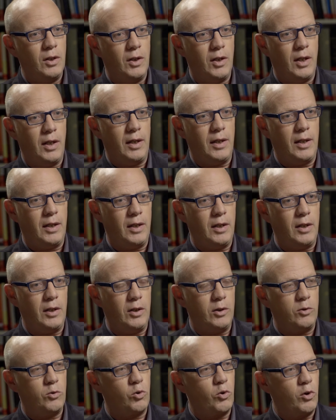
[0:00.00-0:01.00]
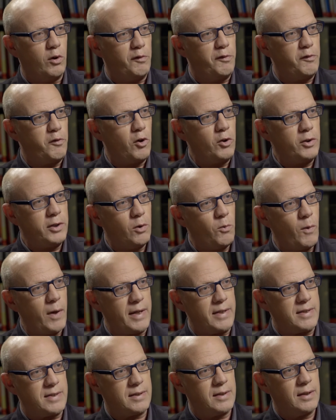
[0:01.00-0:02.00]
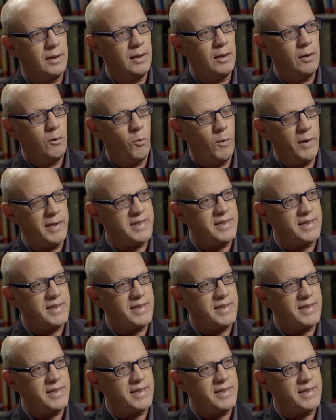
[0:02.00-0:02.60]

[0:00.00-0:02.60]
to confront the West with